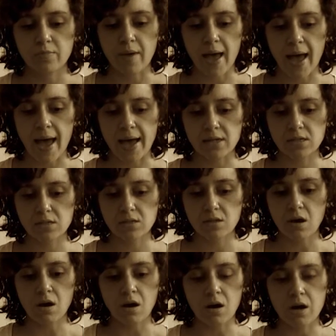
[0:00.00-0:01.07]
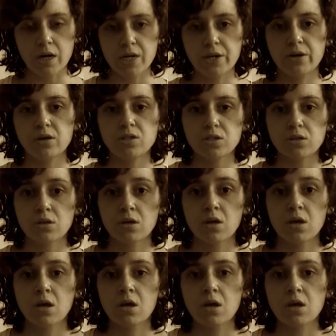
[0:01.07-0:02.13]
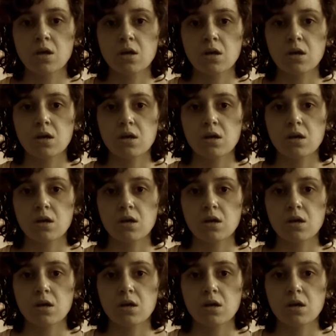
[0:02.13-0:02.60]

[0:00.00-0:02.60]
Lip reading: of gruesome acts are not